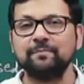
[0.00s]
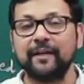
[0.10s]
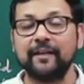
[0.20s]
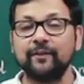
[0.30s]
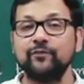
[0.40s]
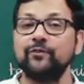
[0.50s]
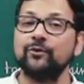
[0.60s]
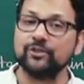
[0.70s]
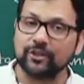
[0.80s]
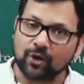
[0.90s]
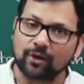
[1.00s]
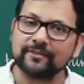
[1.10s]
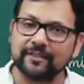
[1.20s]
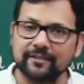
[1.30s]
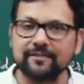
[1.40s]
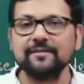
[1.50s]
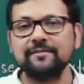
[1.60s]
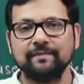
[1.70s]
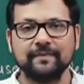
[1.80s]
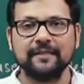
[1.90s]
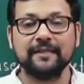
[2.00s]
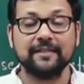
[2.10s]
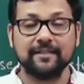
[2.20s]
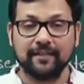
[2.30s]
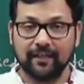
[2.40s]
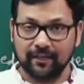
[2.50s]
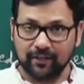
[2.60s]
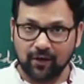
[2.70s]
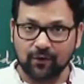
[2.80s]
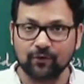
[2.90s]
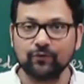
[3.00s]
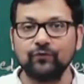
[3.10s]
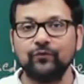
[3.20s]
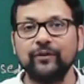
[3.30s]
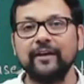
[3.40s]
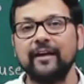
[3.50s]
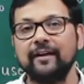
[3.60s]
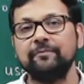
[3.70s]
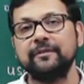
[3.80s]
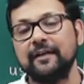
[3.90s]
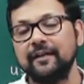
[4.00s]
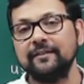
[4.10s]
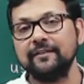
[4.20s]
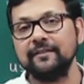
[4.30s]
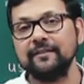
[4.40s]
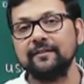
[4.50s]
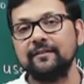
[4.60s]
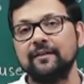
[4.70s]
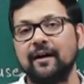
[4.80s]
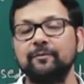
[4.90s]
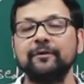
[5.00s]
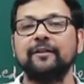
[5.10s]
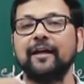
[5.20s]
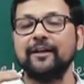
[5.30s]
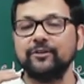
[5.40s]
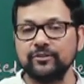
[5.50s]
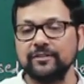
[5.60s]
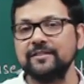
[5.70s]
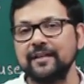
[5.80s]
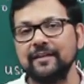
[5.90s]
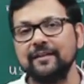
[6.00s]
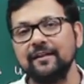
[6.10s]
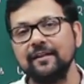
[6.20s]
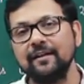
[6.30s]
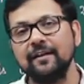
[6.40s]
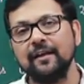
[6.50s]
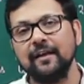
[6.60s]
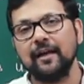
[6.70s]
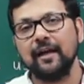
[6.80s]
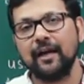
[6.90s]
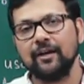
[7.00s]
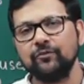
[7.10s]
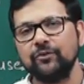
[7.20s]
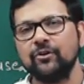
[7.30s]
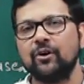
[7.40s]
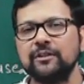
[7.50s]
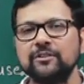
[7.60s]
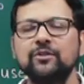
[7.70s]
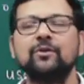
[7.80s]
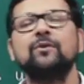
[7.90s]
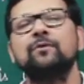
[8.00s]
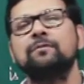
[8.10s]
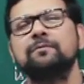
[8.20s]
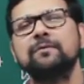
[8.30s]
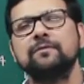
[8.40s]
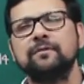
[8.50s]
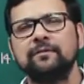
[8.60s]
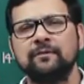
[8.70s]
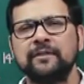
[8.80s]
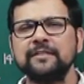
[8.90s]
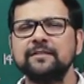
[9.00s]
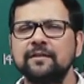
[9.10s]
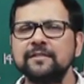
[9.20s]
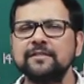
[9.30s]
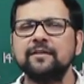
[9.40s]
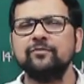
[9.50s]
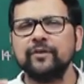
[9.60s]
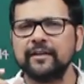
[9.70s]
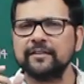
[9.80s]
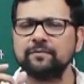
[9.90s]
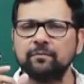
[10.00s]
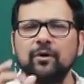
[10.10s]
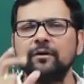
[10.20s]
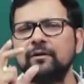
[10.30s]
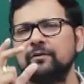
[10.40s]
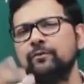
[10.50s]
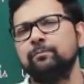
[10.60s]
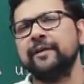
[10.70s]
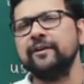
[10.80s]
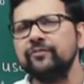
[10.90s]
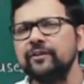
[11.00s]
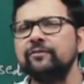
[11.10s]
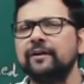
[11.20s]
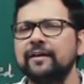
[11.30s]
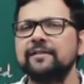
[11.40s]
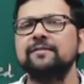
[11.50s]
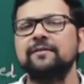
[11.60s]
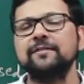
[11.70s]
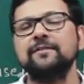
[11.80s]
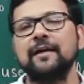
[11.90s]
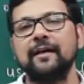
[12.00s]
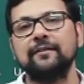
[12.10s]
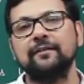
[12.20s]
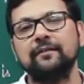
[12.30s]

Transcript: my future doctors, till now we have done carbon-nitrogen cycle, and we also discussed a very small, briefly we discussed that